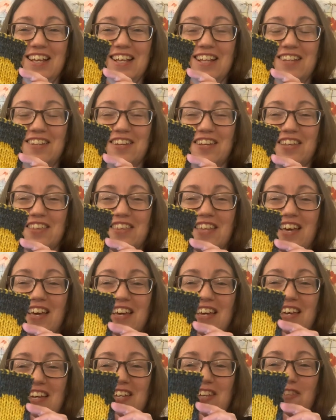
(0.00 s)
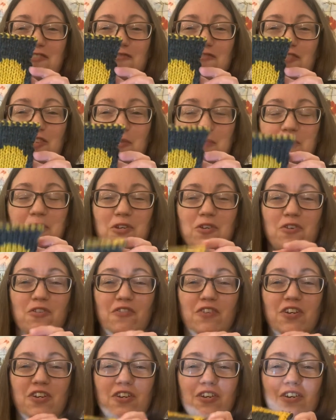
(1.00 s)
Look at that, flip it
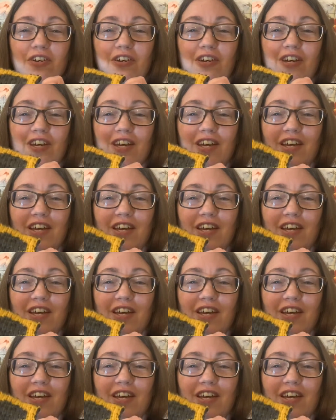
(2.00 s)
over.